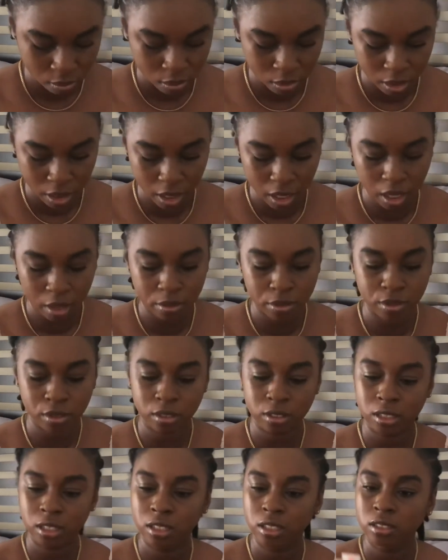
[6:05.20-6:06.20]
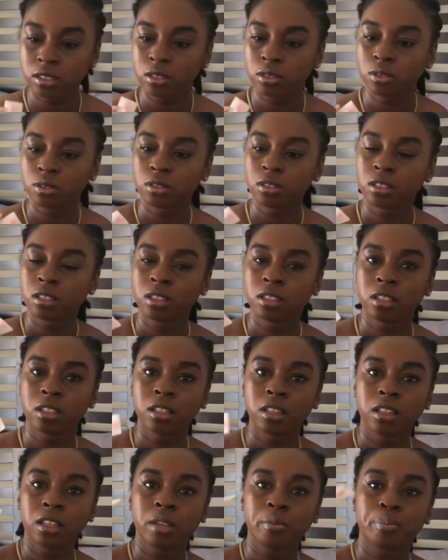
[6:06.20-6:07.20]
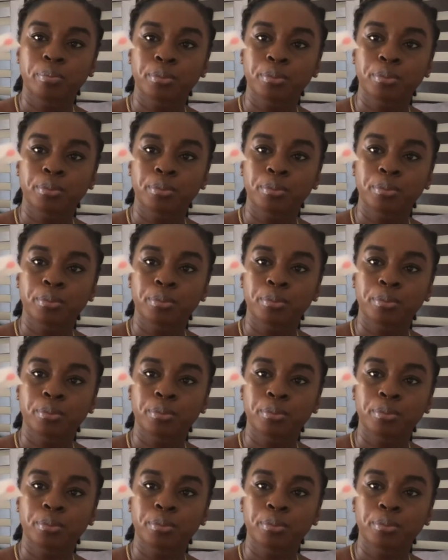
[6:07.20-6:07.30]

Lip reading: it comes with a little lip